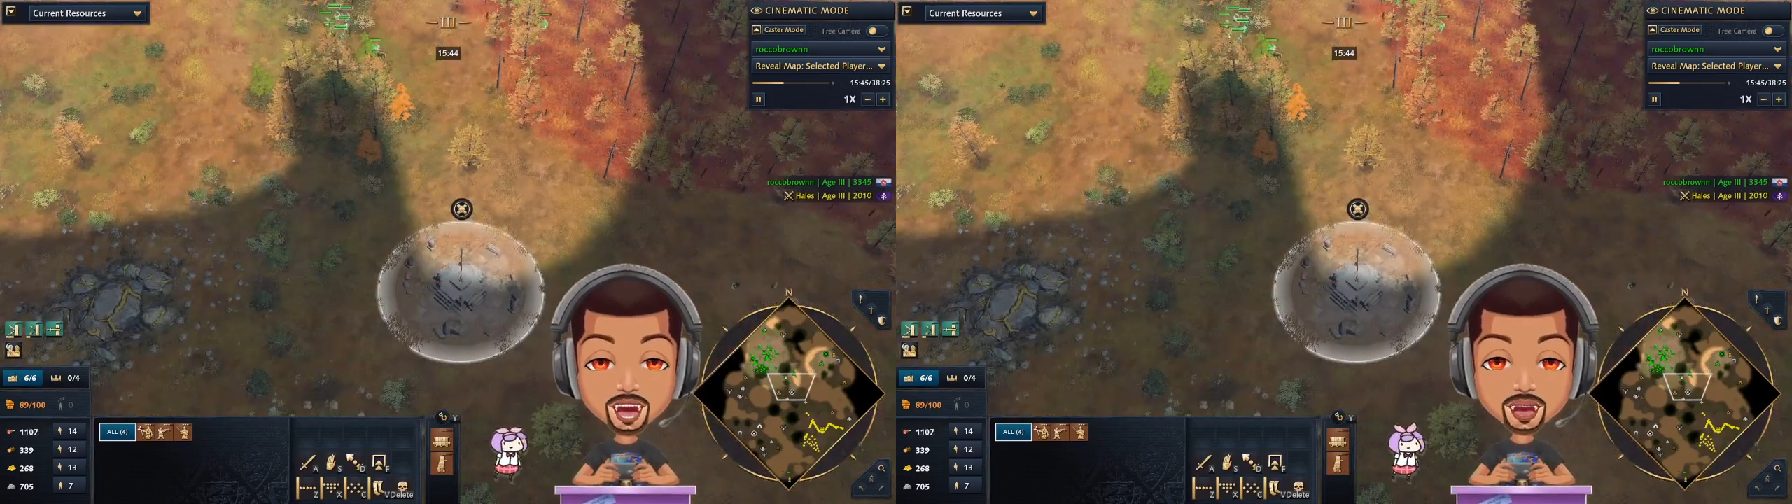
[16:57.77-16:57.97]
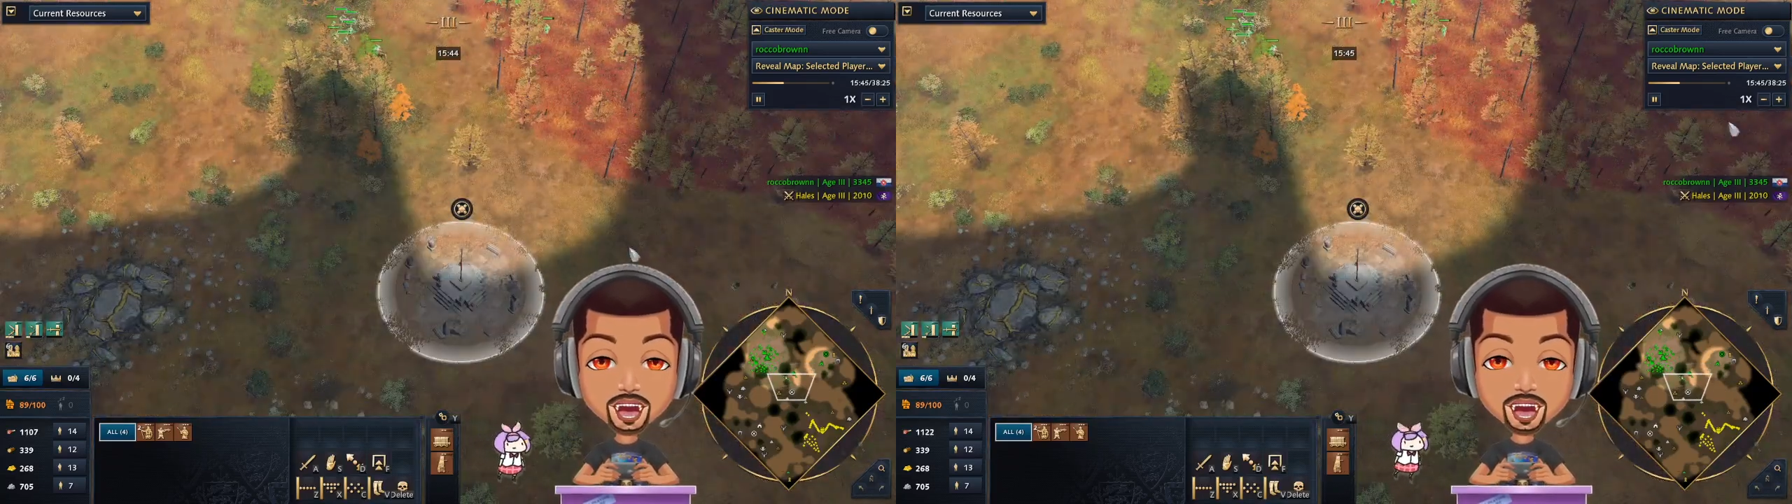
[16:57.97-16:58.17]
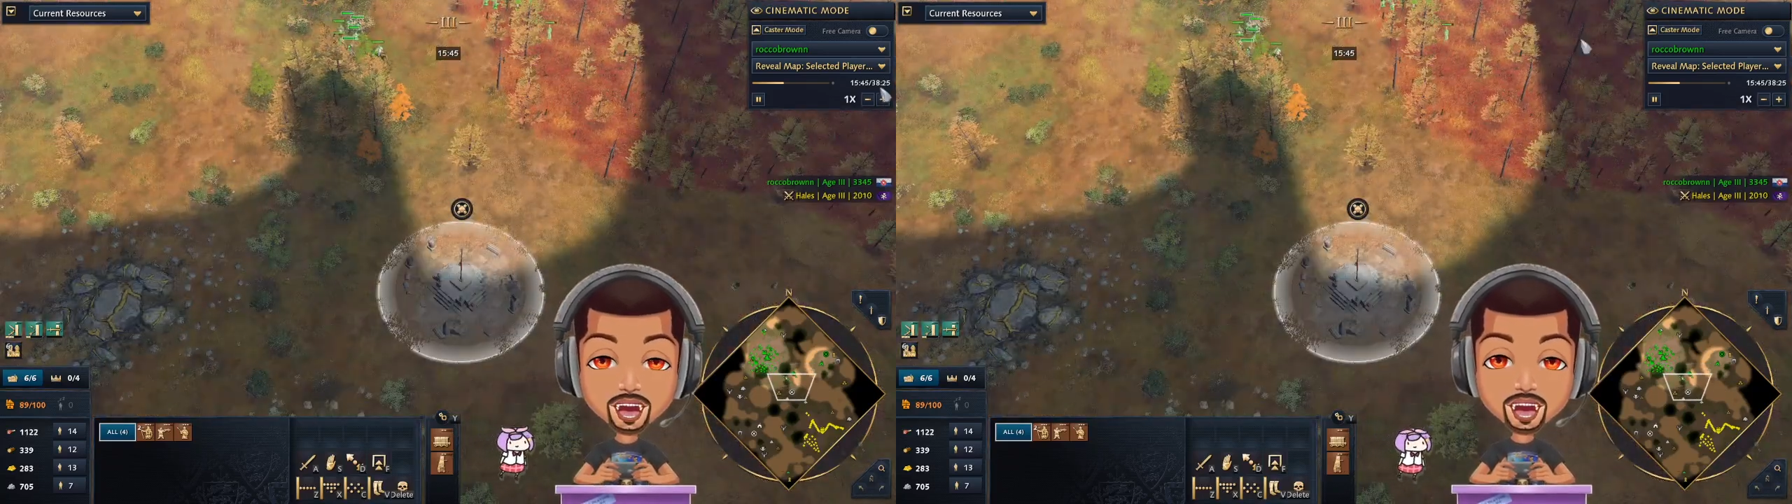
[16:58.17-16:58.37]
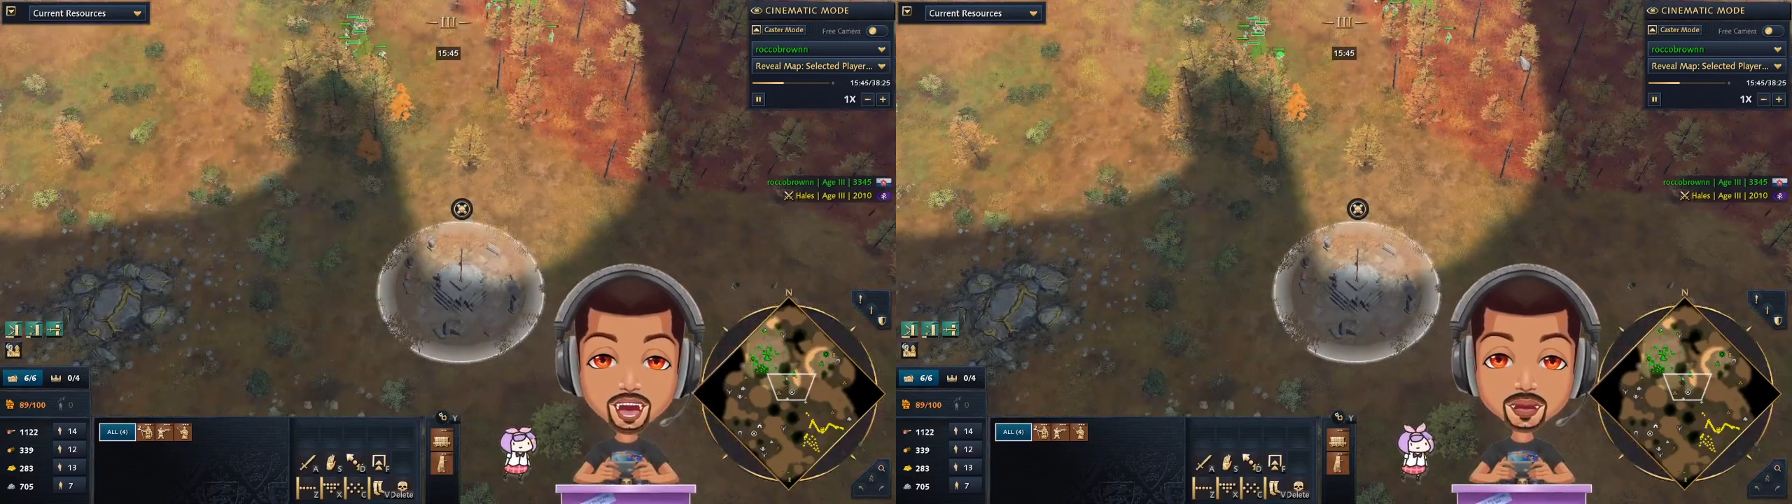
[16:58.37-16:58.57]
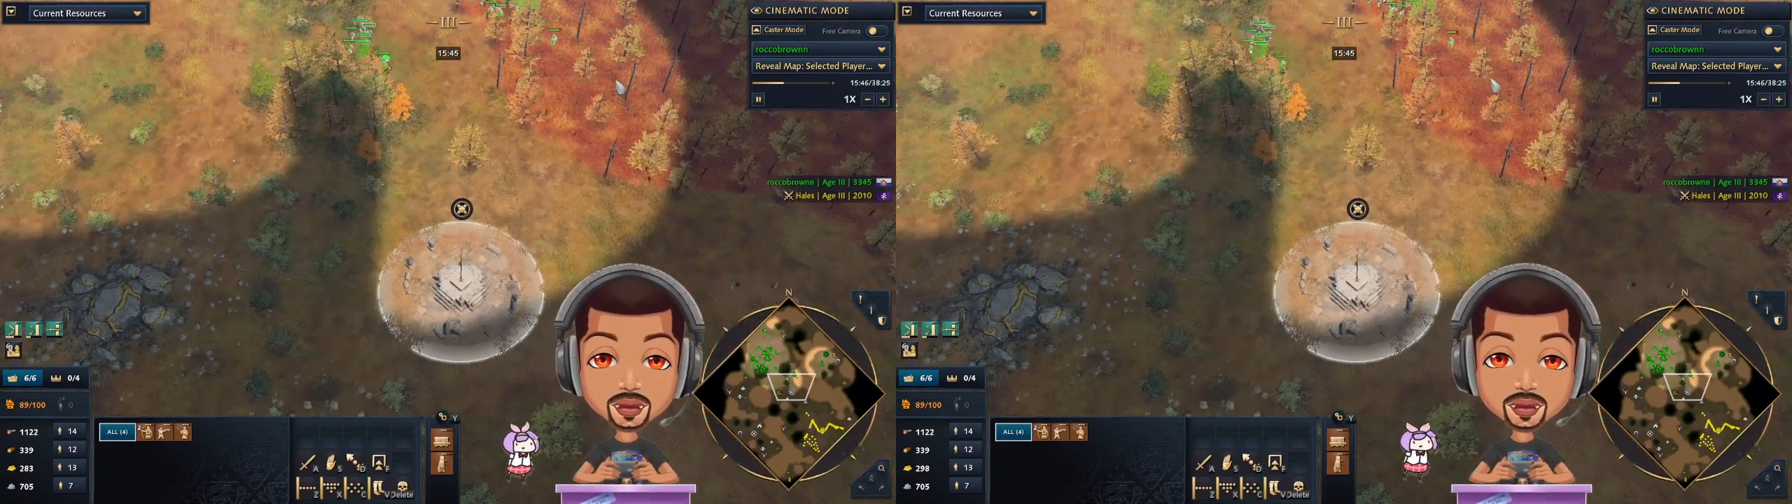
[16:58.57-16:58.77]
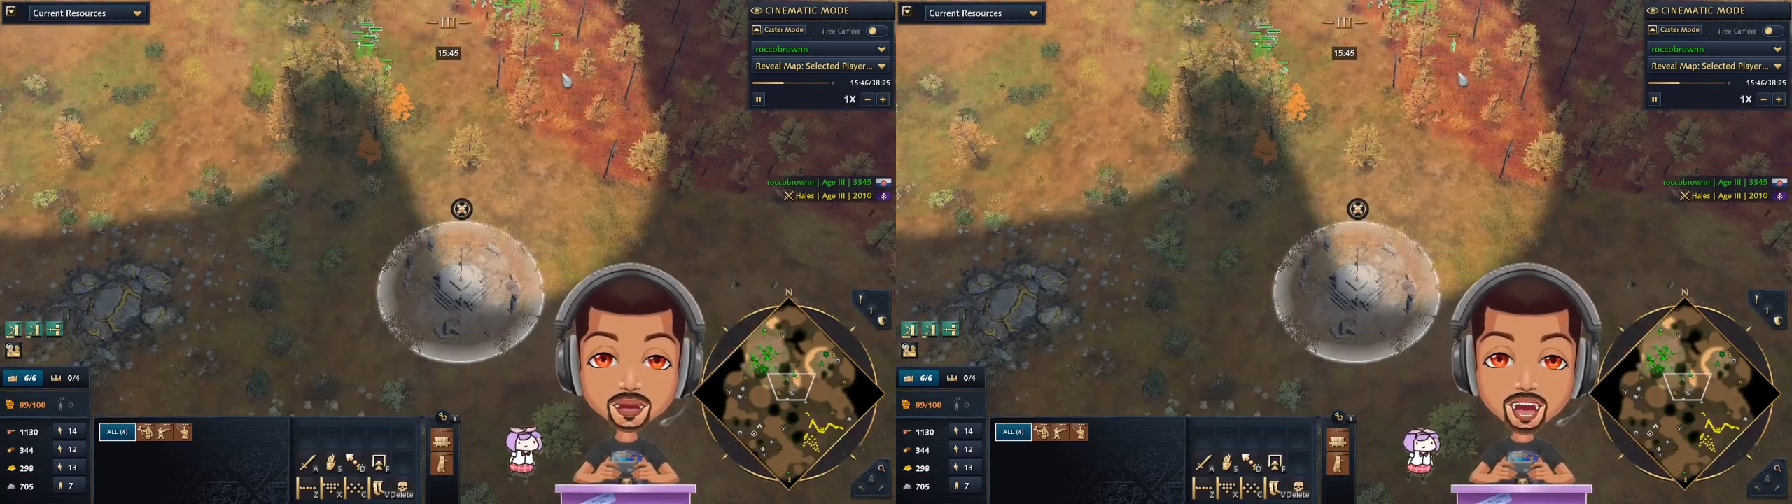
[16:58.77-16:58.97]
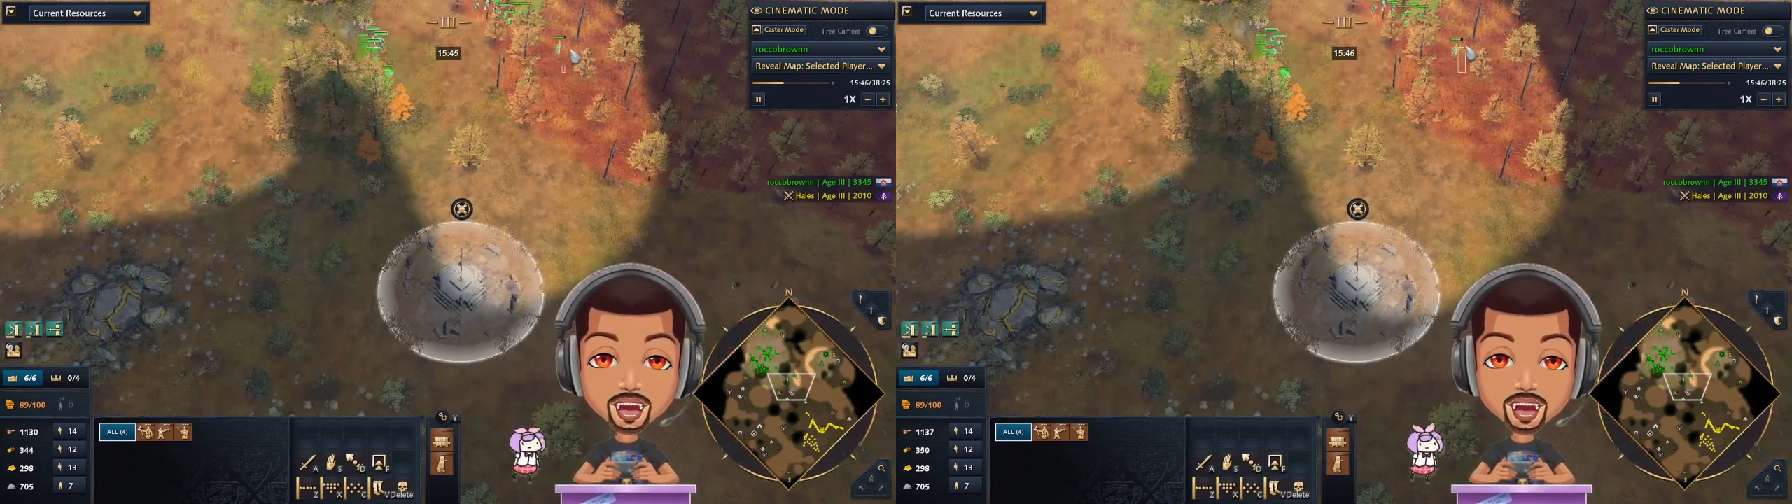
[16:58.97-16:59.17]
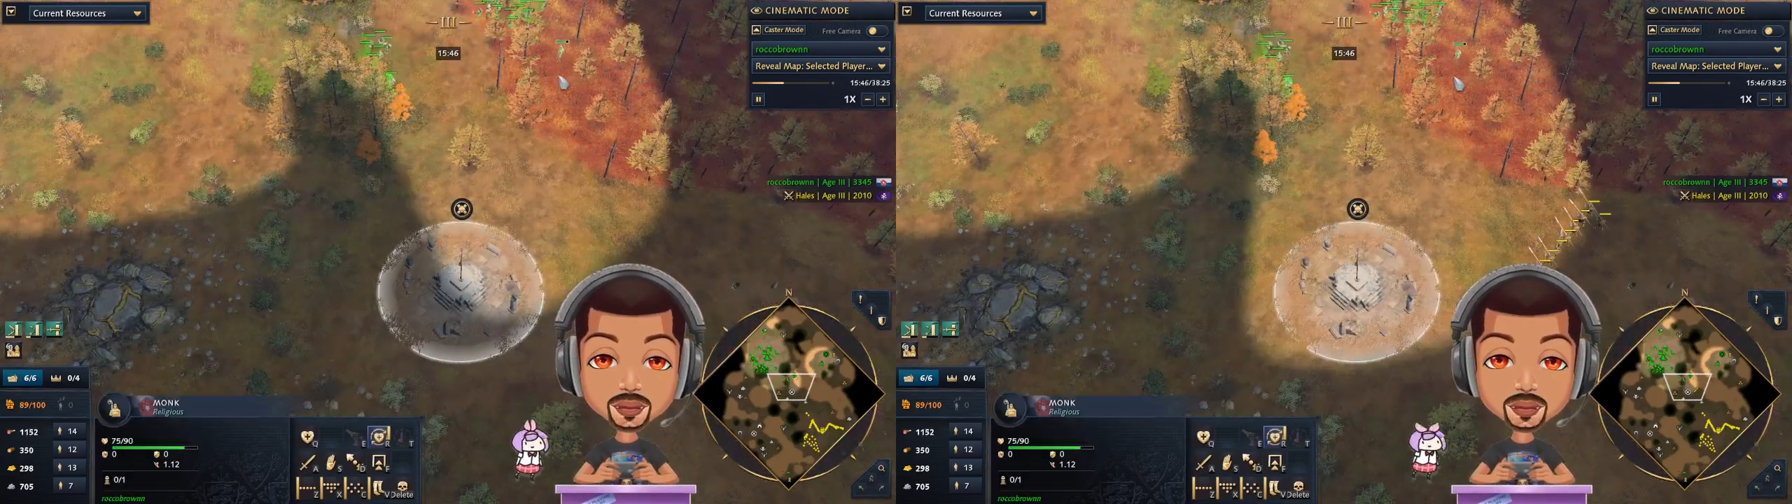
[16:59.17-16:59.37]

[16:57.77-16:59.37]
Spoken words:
I saw his,